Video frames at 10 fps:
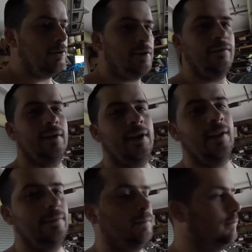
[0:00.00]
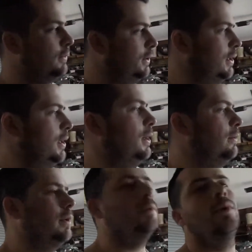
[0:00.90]
good so far, even
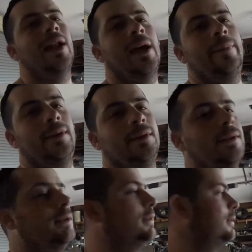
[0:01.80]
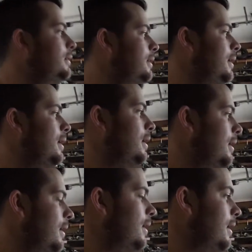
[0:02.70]
with what happened.
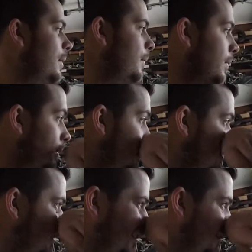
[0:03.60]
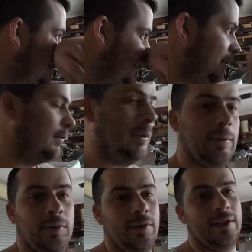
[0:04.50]
Um,
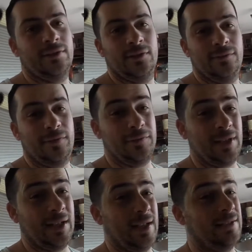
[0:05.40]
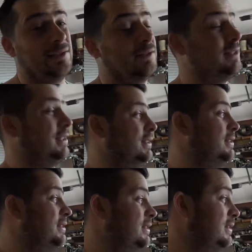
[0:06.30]
probably put an extra 15 k's on since
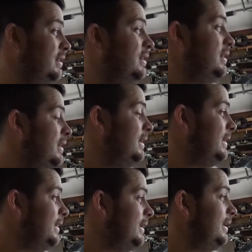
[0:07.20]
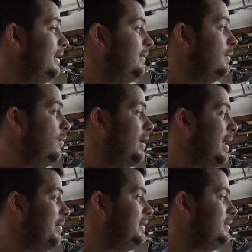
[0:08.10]
um, what
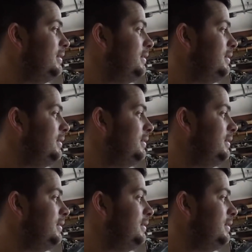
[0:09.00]
happened,